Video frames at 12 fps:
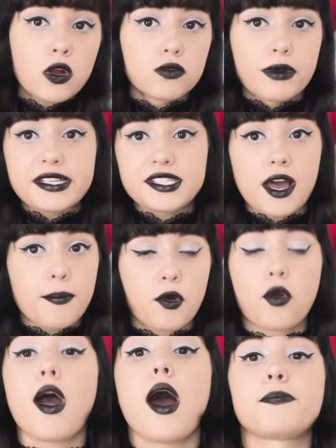raising up
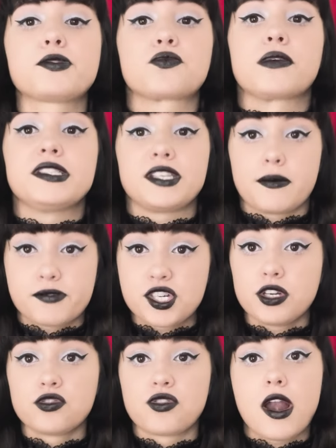crops, raising up
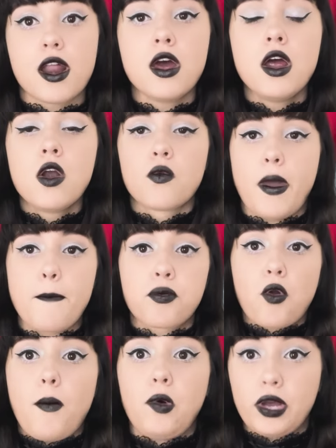children, right?
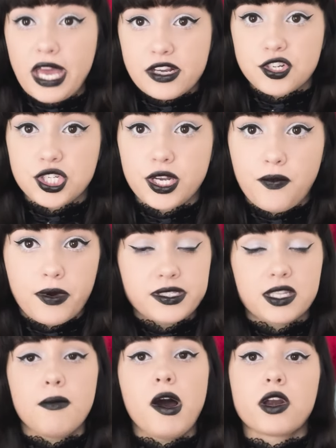Promulgation. Whereas in
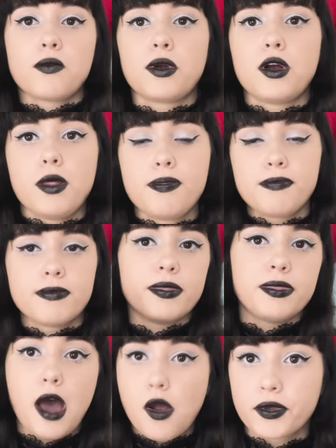the modern world,
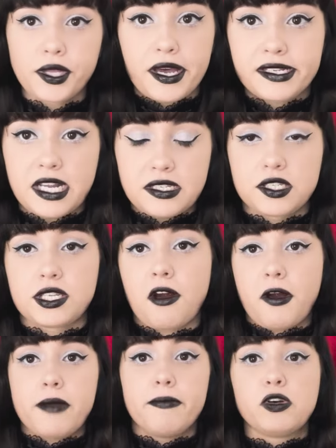not really as
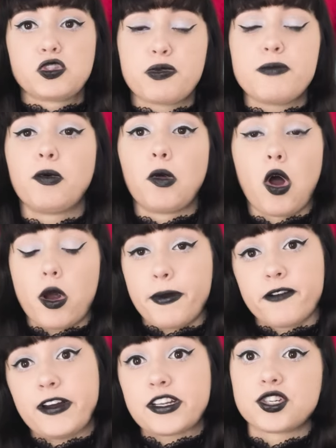necessary. Most people are
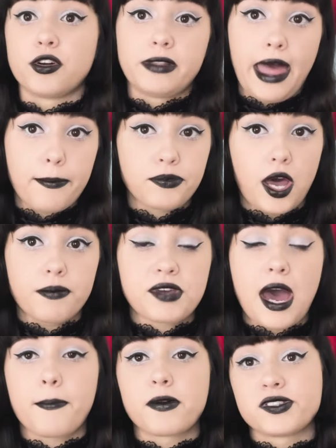professional laptop
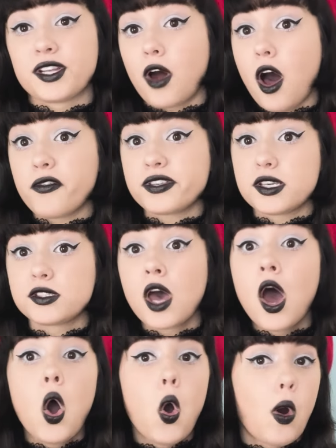tappers in offices
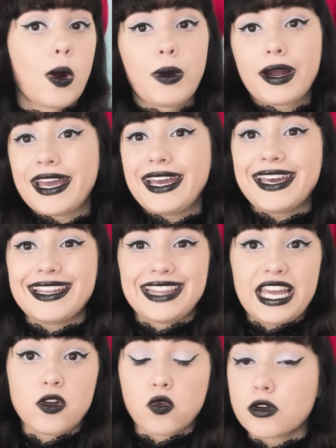or working in
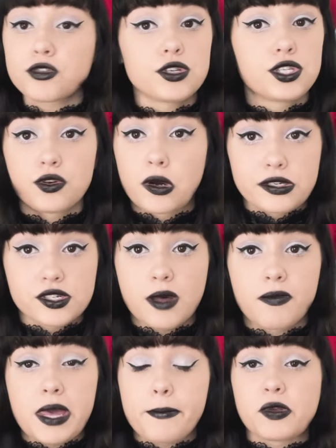like grocery stores or
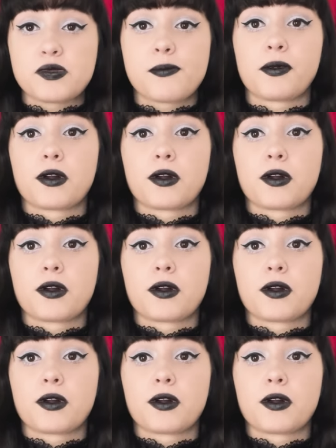something. Most people